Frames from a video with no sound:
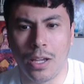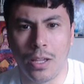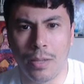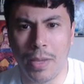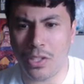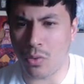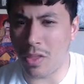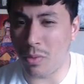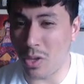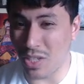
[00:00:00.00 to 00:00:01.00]
It makes grade
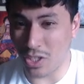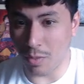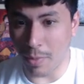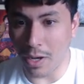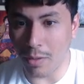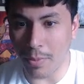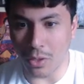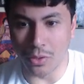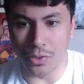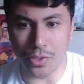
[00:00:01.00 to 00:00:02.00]
3 heals actually better,
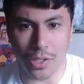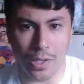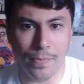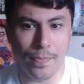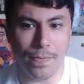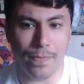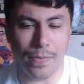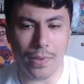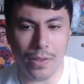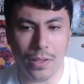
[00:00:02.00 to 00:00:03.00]
because
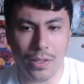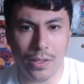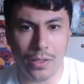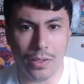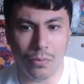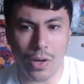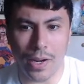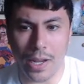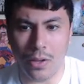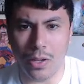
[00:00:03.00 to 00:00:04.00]
right
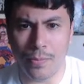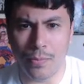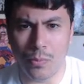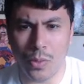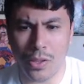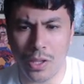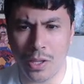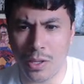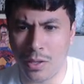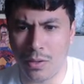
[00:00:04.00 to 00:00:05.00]
now with
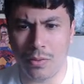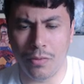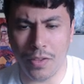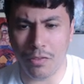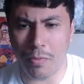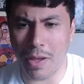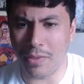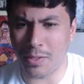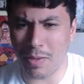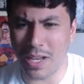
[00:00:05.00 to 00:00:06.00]
V format
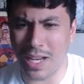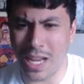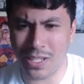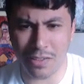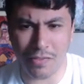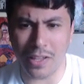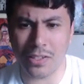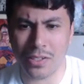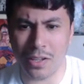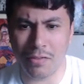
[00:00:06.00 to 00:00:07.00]
there's been less
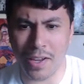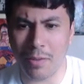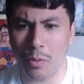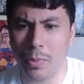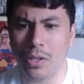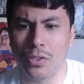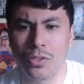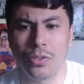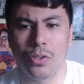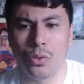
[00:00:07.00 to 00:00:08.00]
defense available,
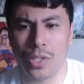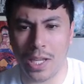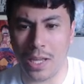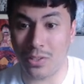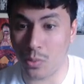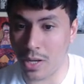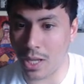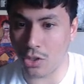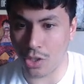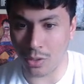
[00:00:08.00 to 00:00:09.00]
because you're taking out 20k
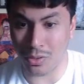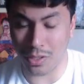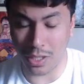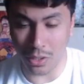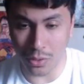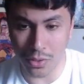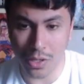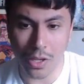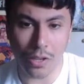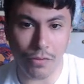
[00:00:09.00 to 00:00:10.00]
shield heals
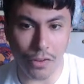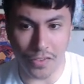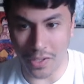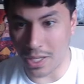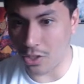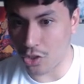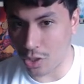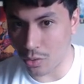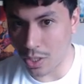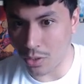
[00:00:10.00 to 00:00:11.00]
for 50k
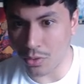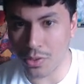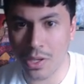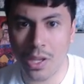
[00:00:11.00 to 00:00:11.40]
shield heals,